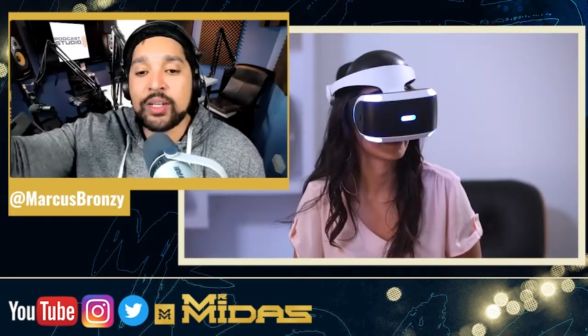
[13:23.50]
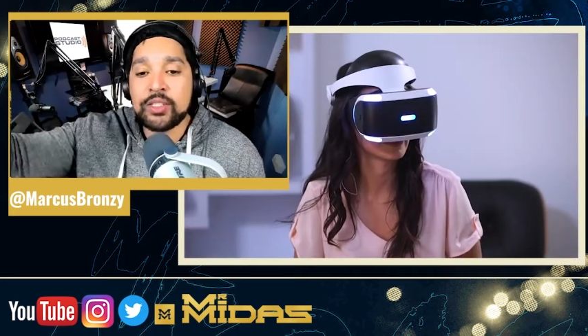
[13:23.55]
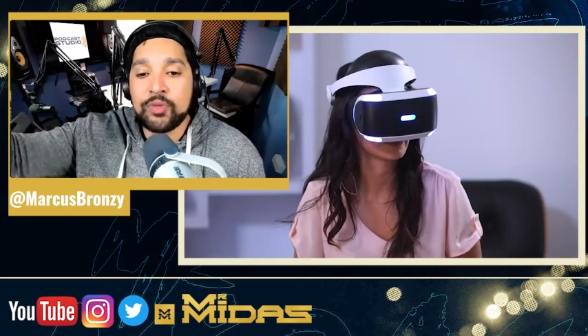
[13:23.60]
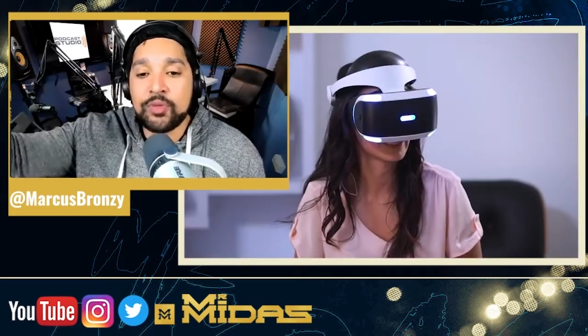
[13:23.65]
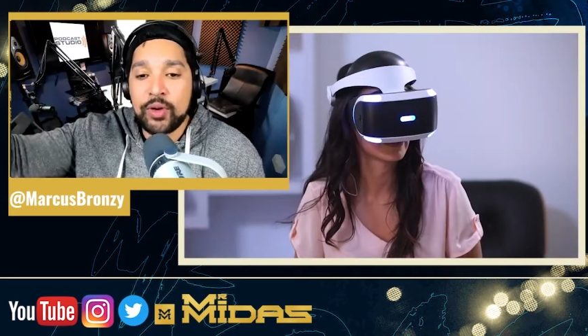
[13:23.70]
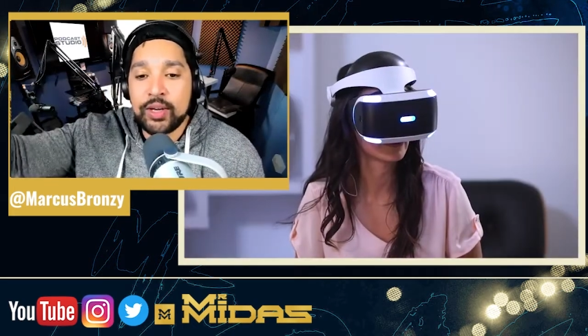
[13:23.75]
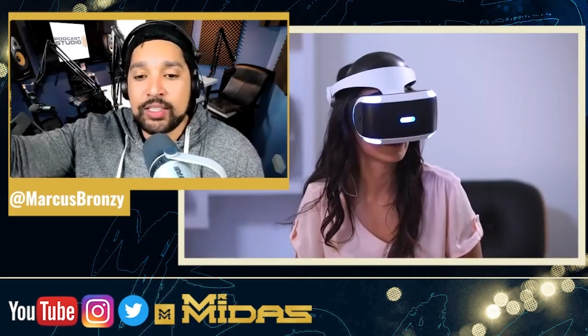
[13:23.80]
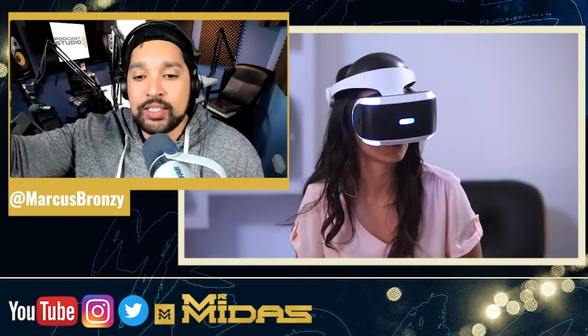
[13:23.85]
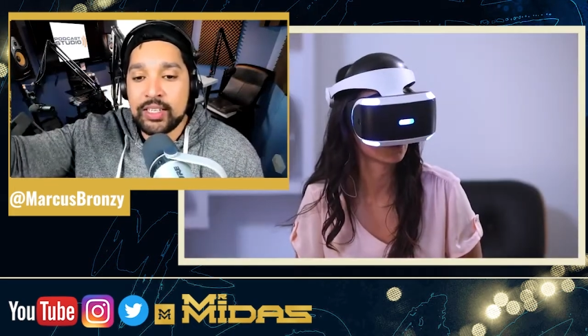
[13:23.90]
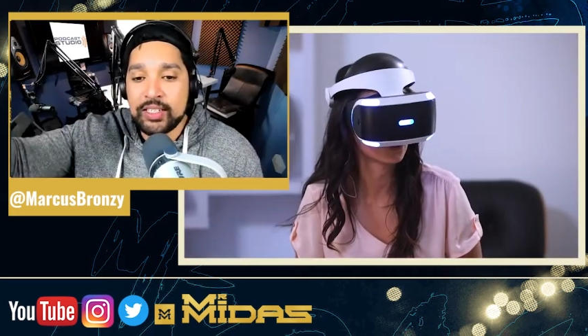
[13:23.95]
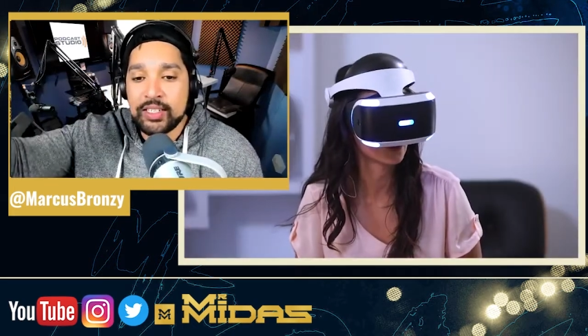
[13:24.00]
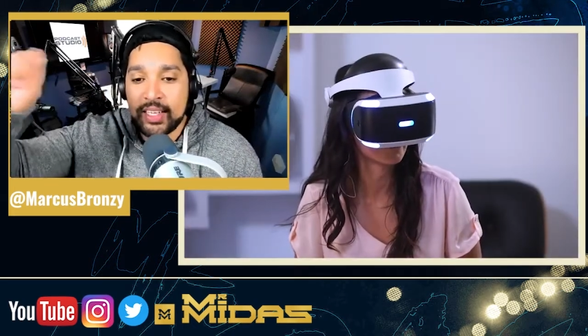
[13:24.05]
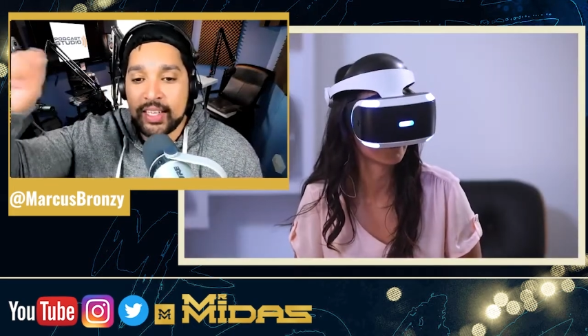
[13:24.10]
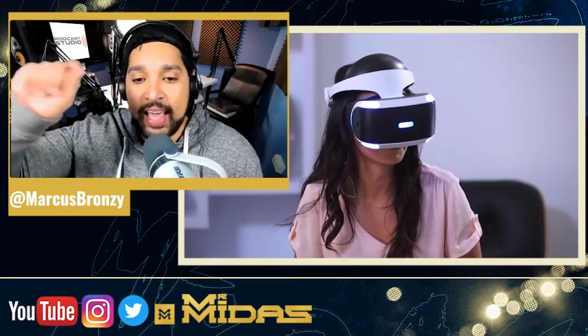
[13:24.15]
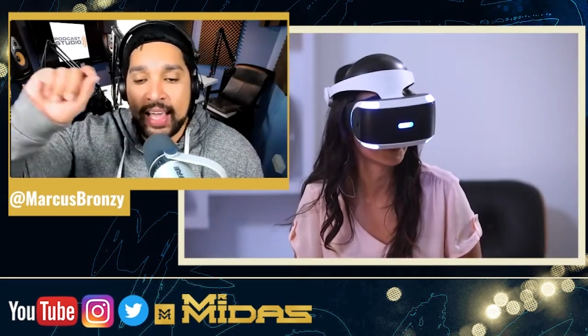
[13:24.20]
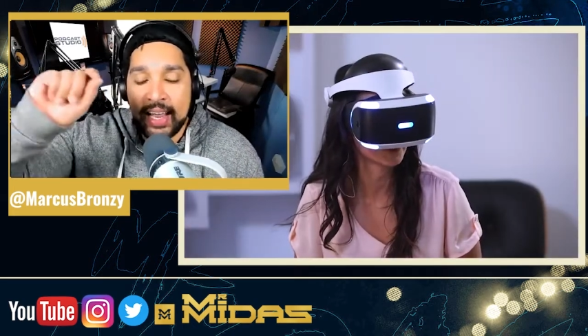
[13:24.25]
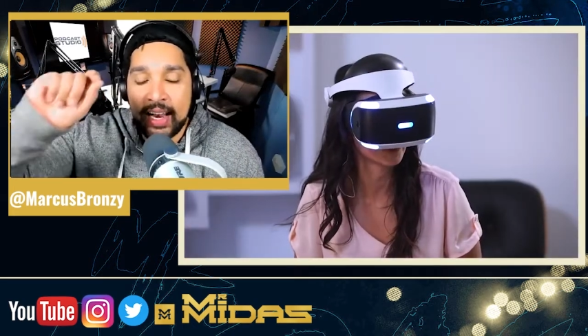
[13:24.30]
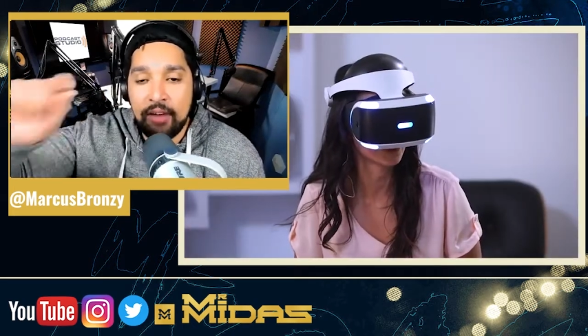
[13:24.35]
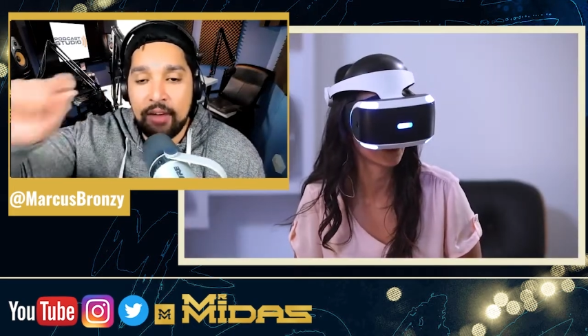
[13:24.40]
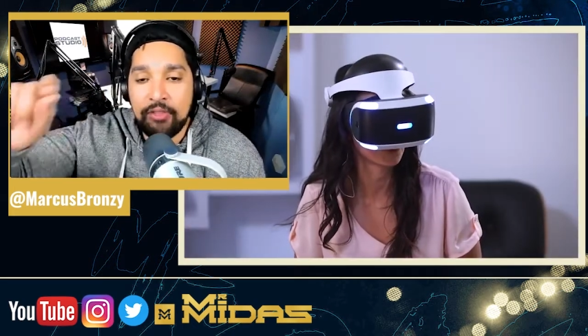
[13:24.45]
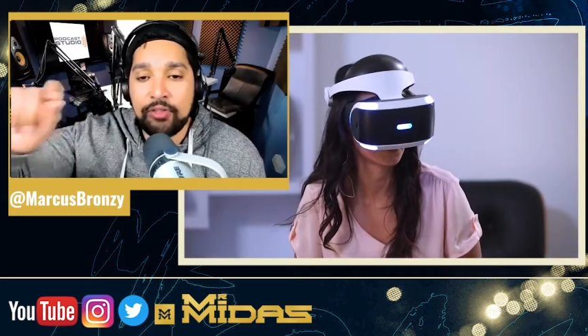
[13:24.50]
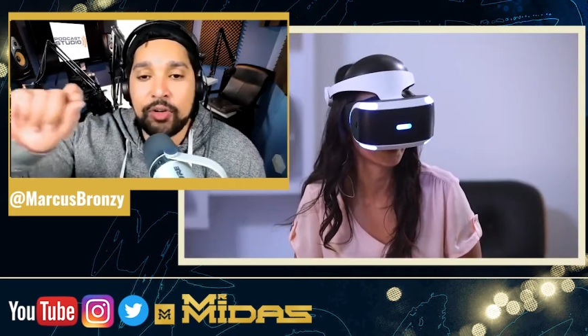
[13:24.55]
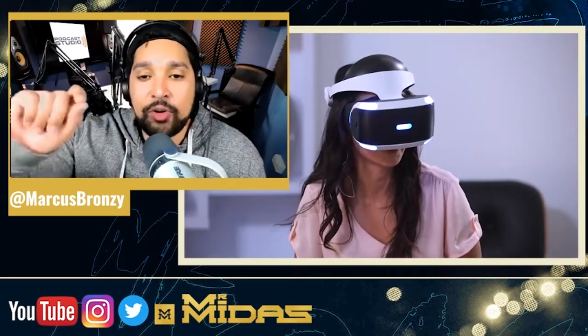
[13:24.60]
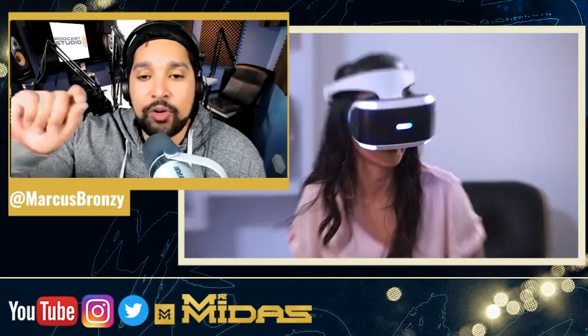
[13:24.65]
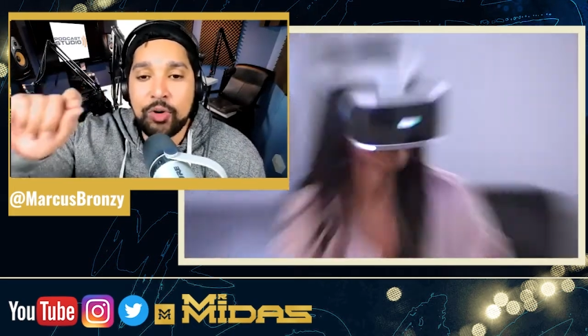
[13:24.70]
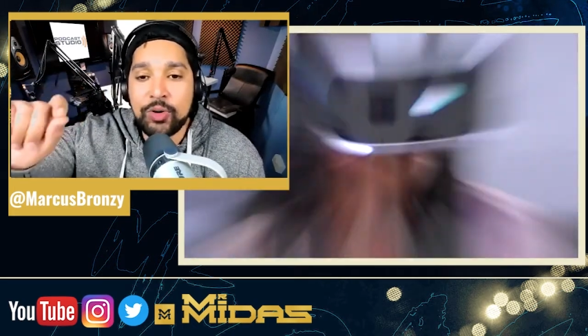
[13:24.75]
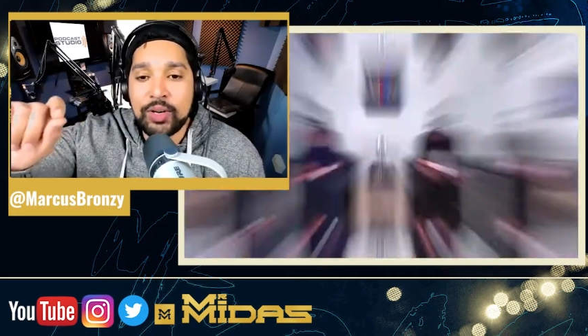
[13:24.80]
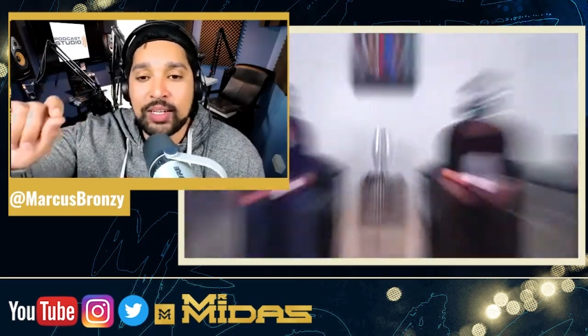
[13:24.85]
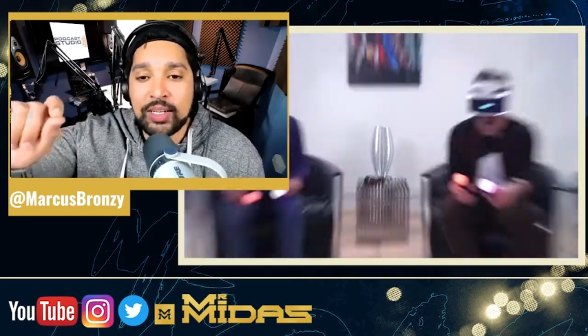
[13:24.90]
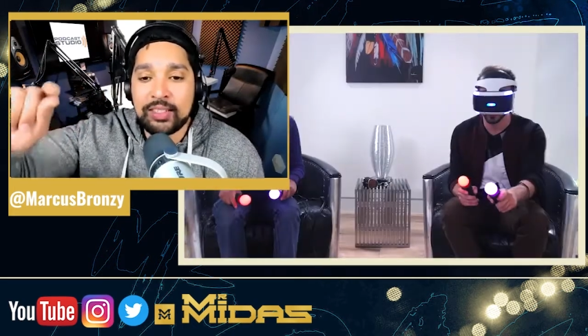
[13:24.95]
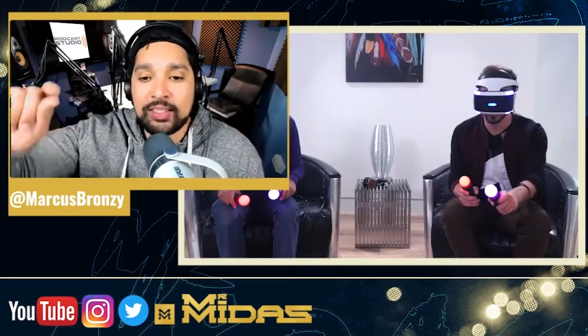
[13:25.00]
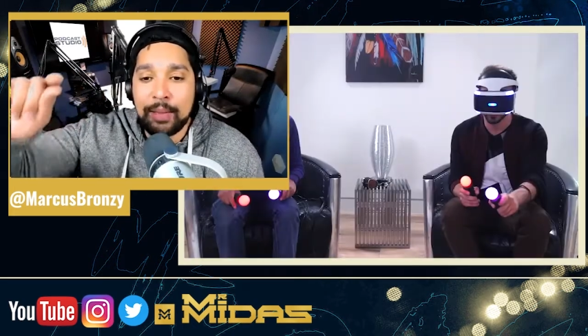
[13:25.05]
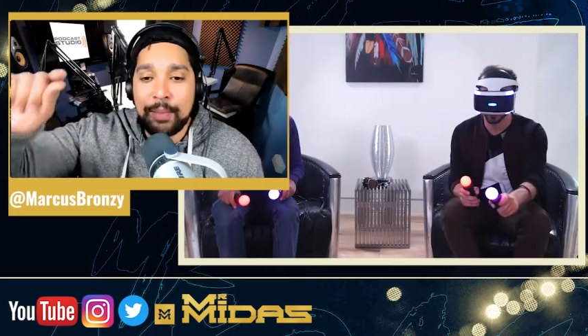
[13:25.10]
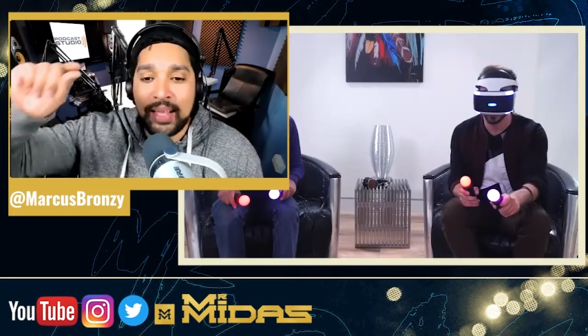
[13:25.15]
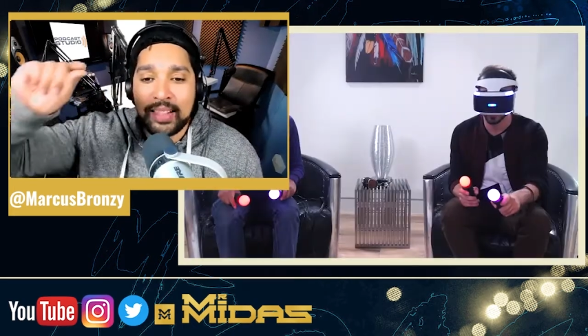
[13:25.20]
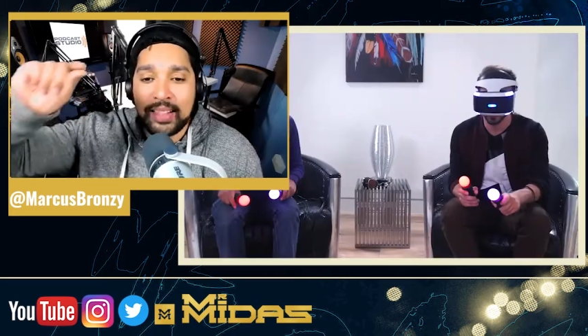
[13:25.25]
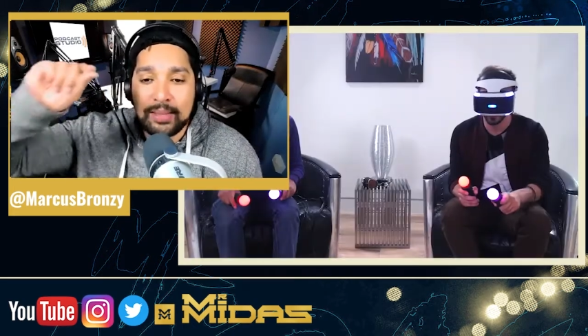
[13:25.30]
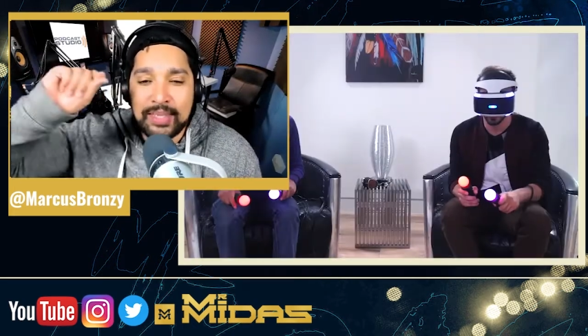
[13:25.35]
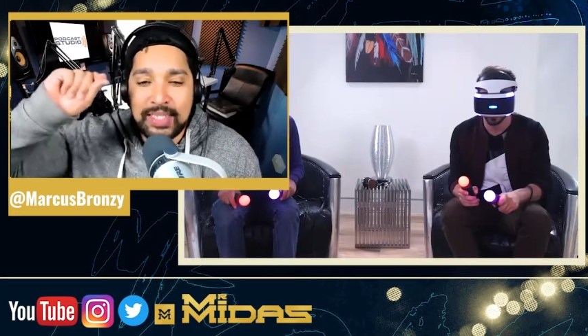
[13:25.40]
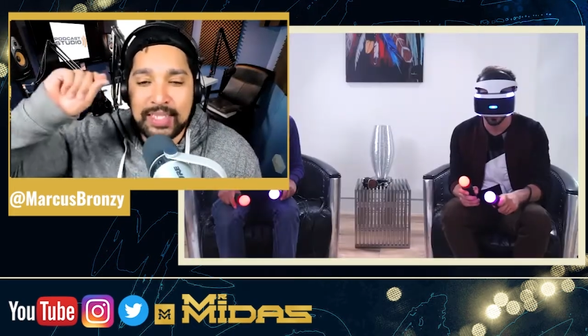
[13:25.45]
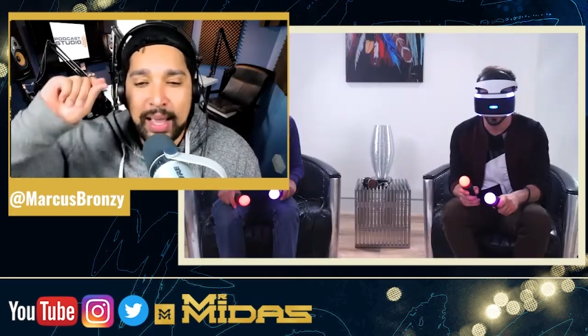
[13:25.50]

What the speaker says: voices and get enough recordings to make them say